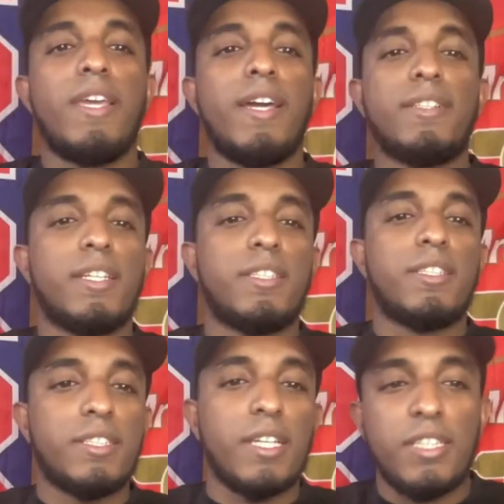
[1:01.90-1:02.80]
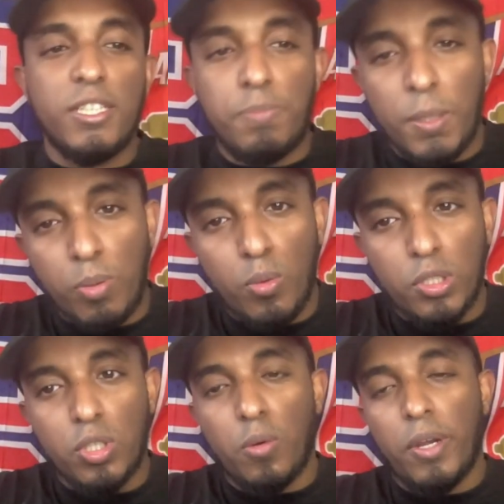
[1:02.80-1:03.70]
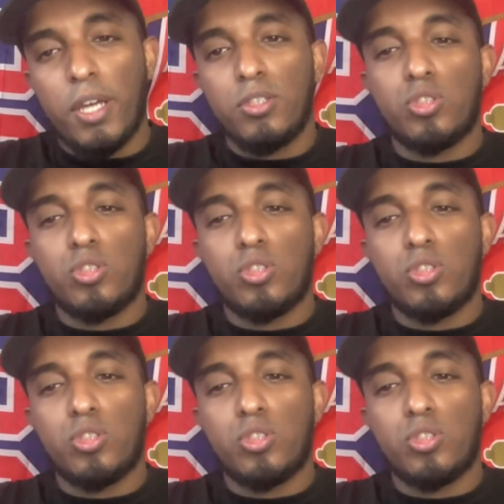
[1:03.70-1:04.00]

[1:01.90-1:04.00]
yes, yes, yes, yes, people. What's going on?